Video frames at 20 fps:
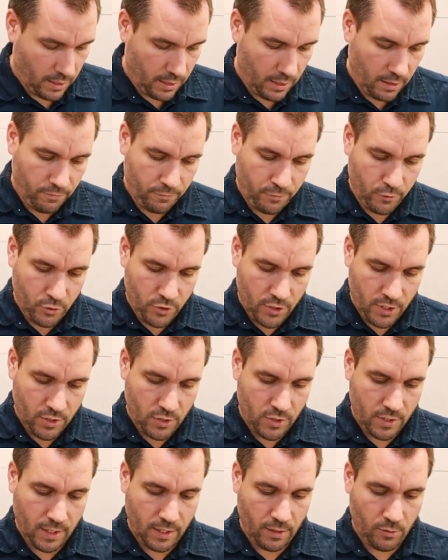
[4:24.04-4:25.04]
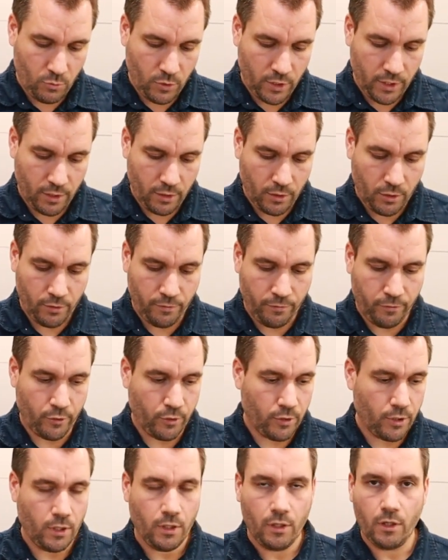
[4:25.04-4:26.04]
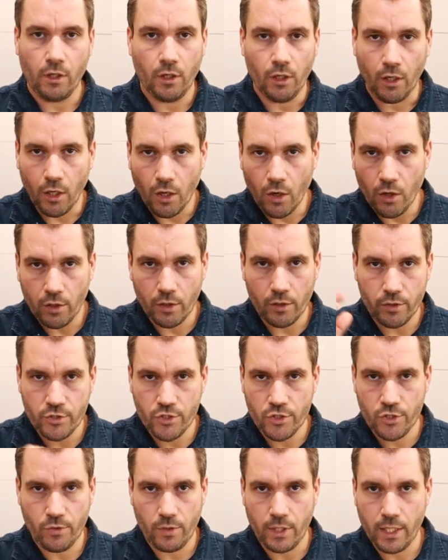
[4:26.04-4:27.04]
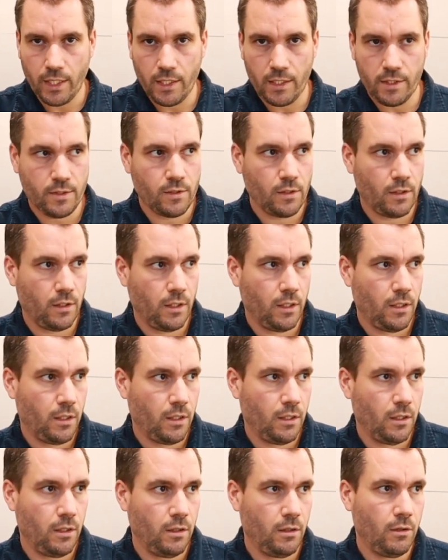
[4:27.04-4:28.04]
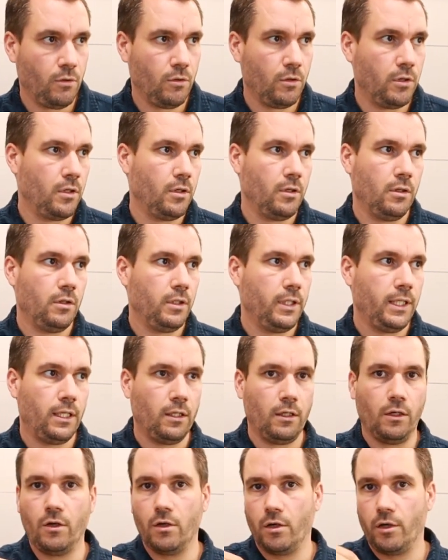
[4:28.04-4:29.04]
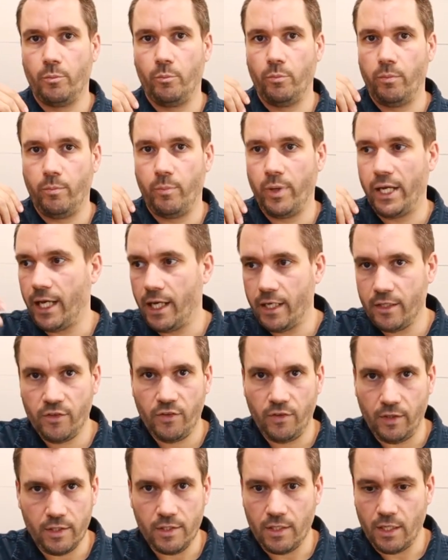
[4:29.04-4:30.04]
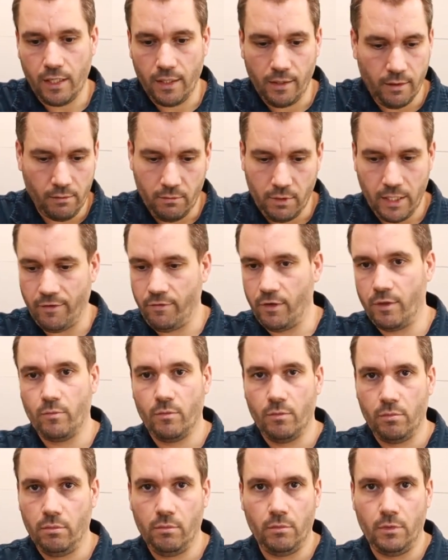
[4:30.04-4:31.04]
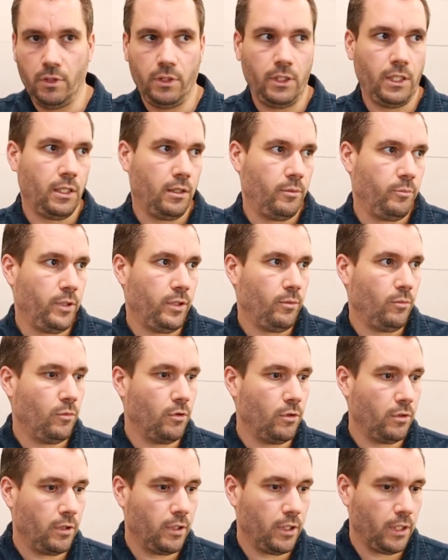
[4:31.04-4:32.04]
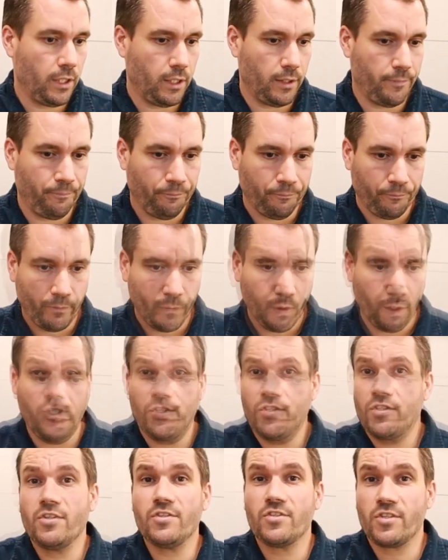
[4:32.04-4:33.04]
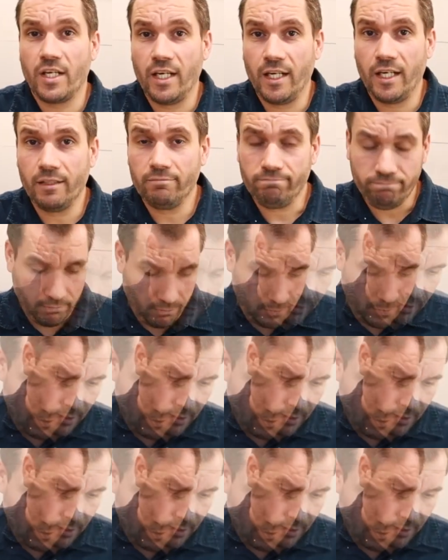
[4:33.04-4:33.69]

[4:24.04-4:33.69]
if you just then want to go for longer strides or yeah longer pads and having yeah a bit more distance skating,